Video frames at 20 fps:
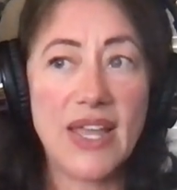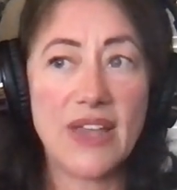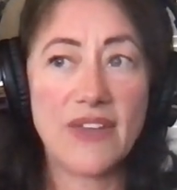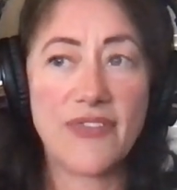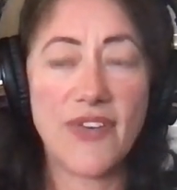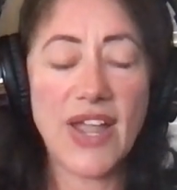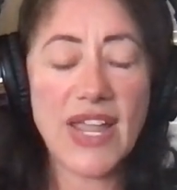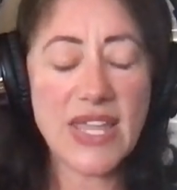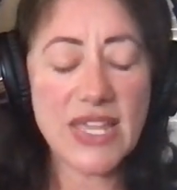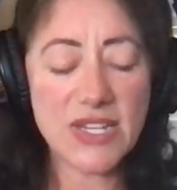
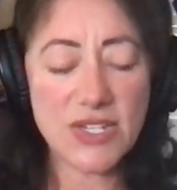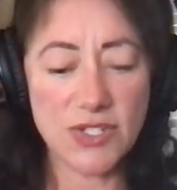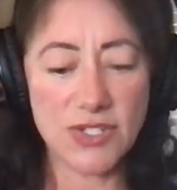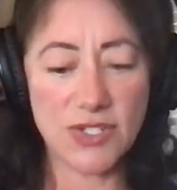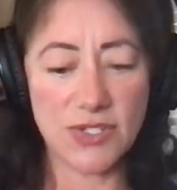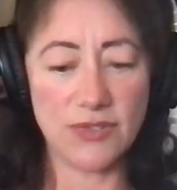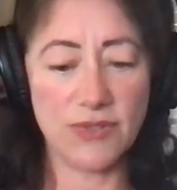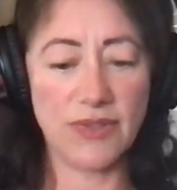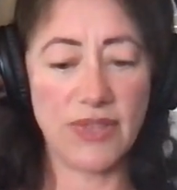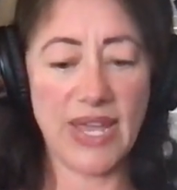If I can
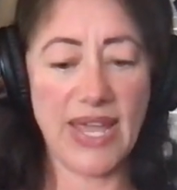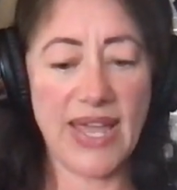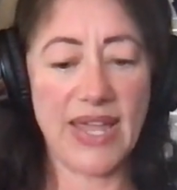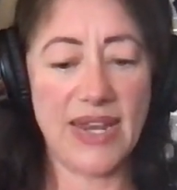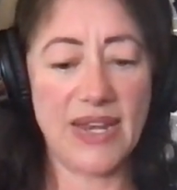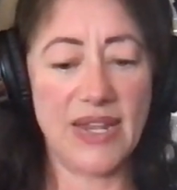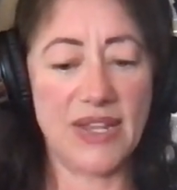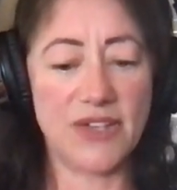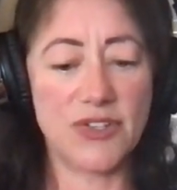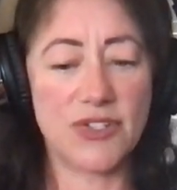do
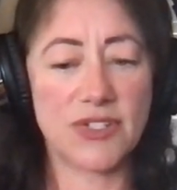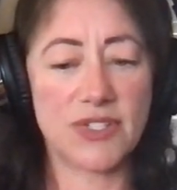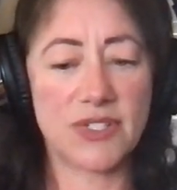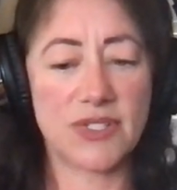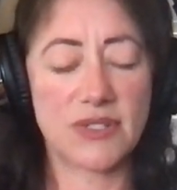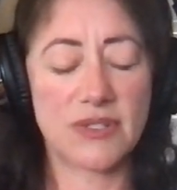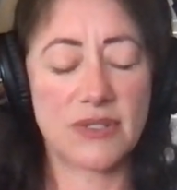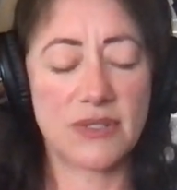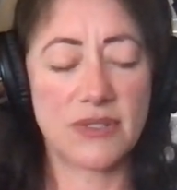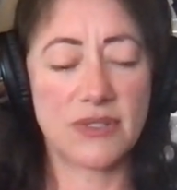that and
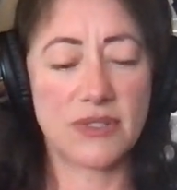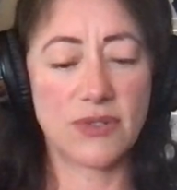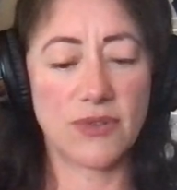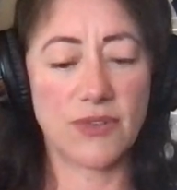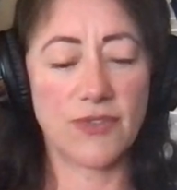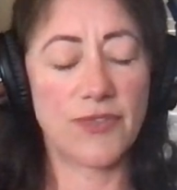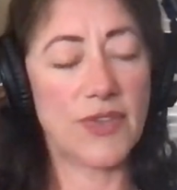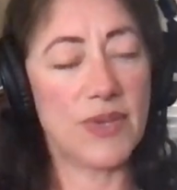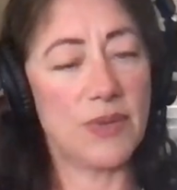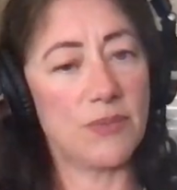just
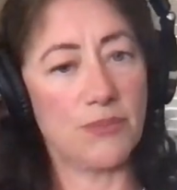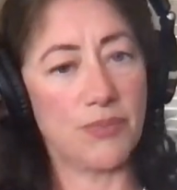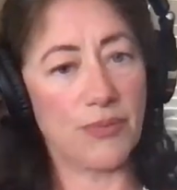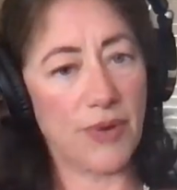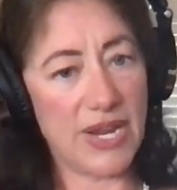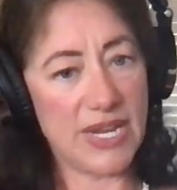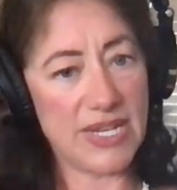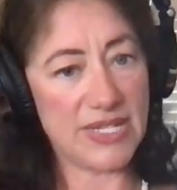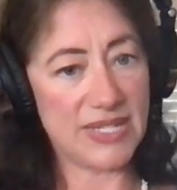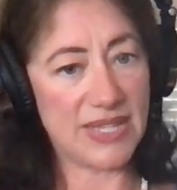sort of
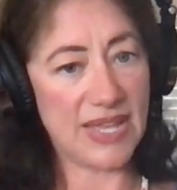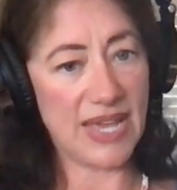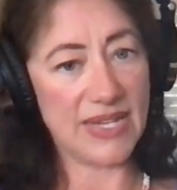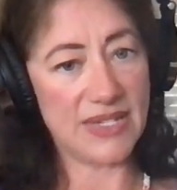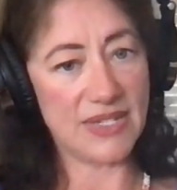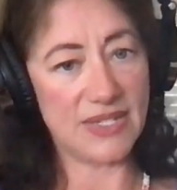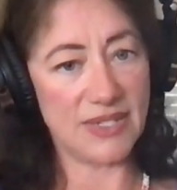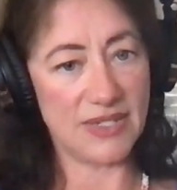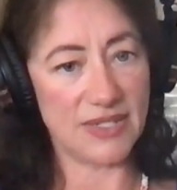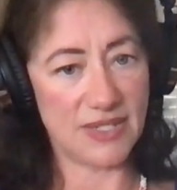embrace
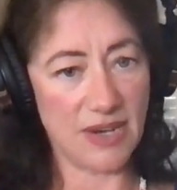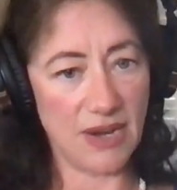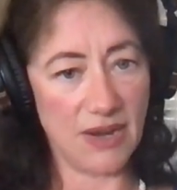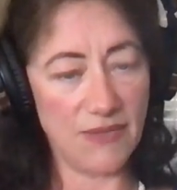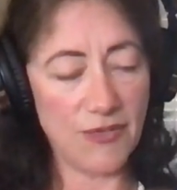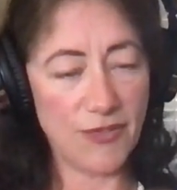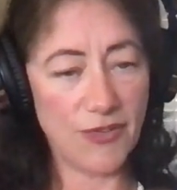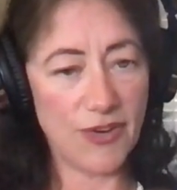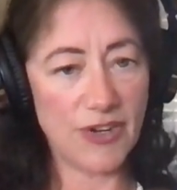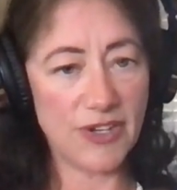that
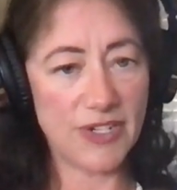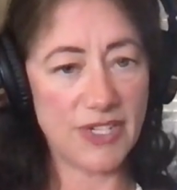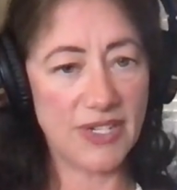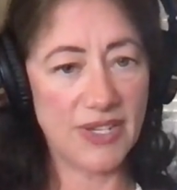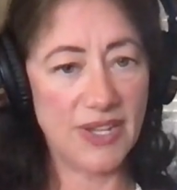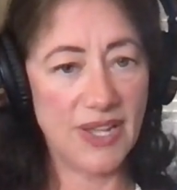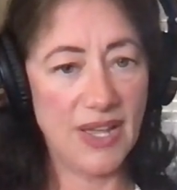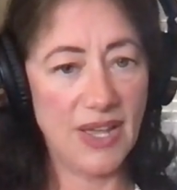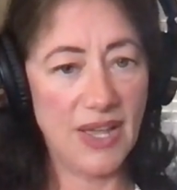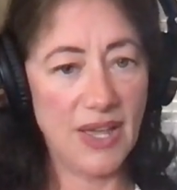discomfort,
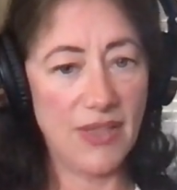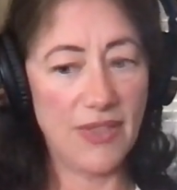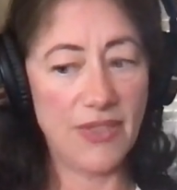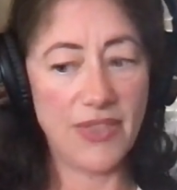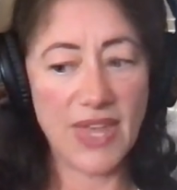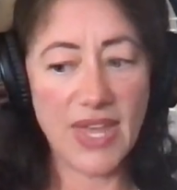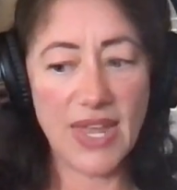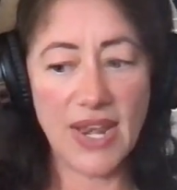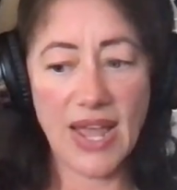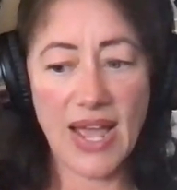
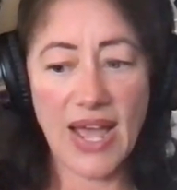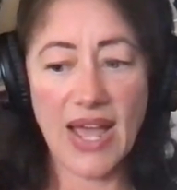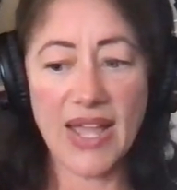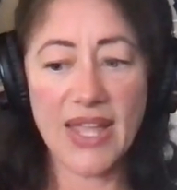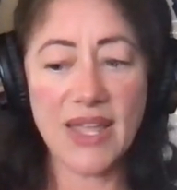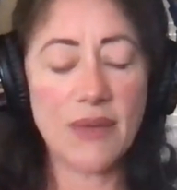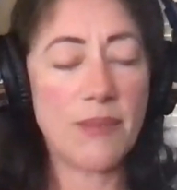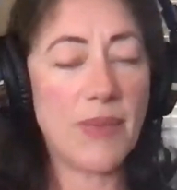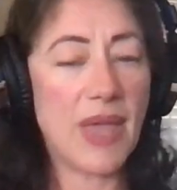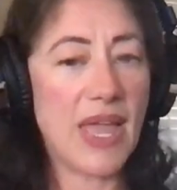then
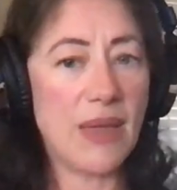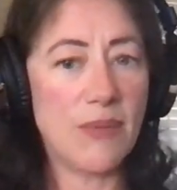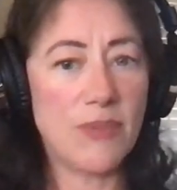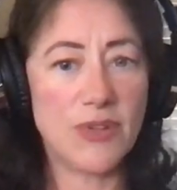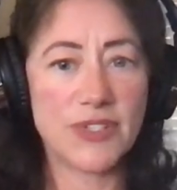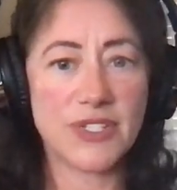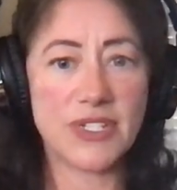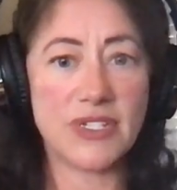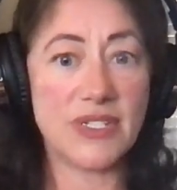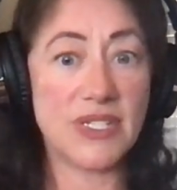I am
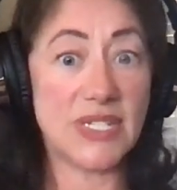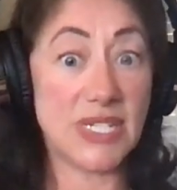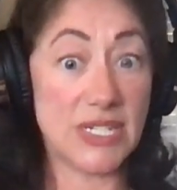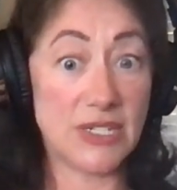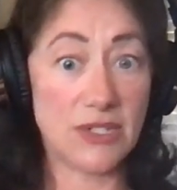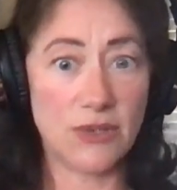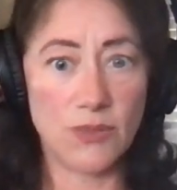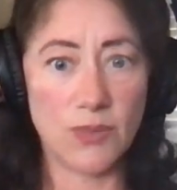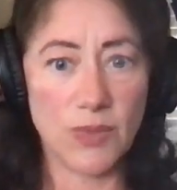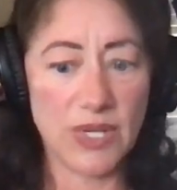able to
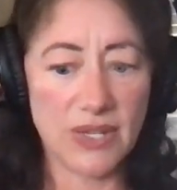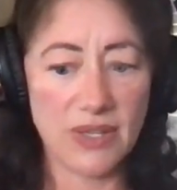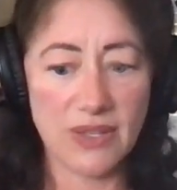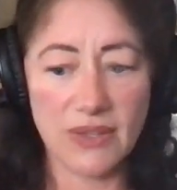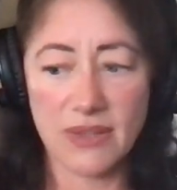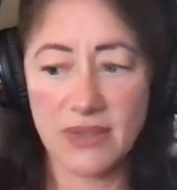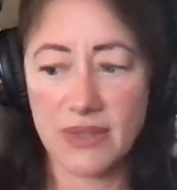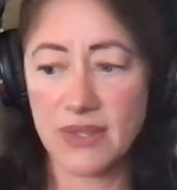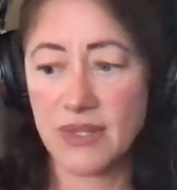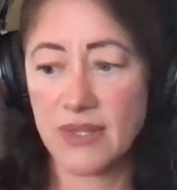deal
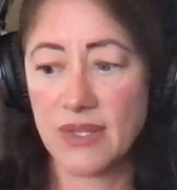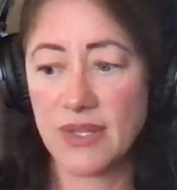with